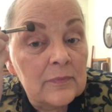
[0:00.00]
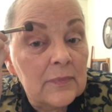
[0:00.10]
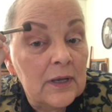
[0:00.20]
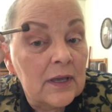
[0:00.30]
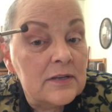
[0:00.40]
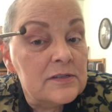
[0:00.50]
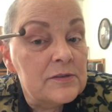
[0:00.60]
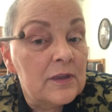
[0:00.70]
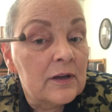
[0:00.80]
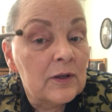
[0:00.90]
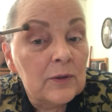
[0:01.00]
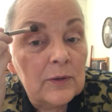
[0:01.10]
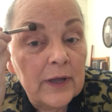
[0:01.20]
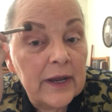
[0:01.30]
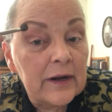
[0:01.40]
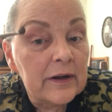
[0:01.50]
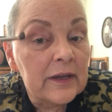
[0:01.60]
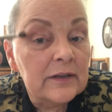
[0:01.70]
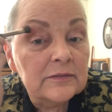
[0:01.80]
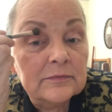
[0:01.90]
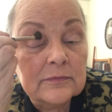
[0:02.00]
And I do the whole area